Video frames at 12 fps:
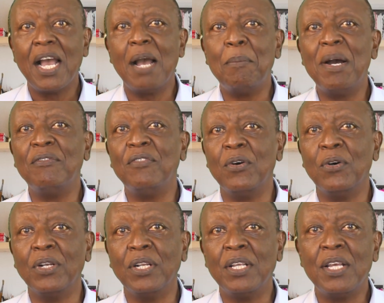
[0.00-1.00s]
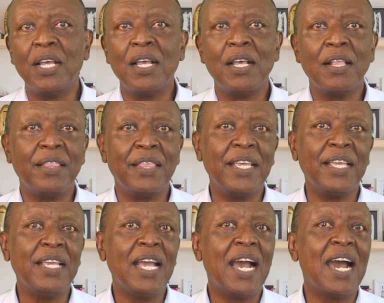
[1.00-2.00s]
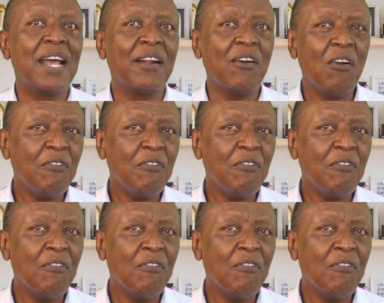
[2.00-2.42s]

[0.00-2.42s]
Above all, they are